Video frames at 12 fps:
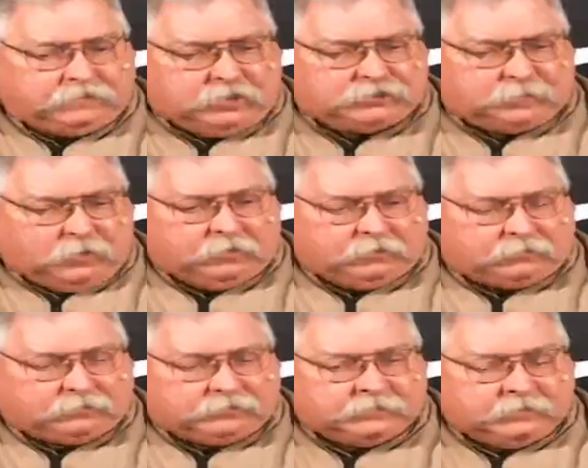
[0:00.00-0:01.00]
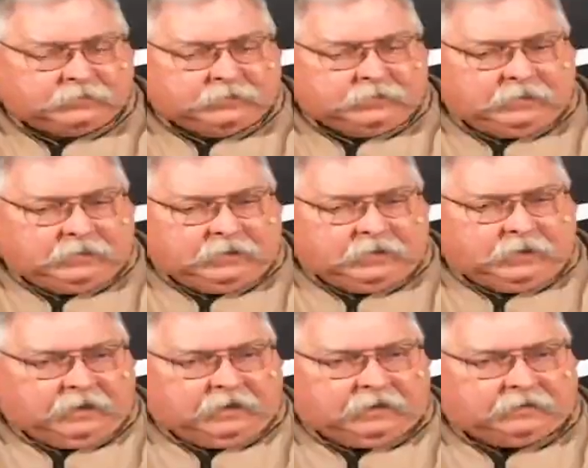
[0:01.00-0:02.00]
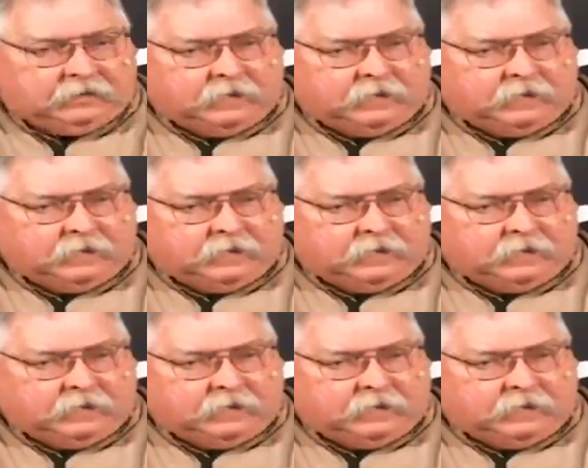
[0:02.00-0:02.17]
dust particles. And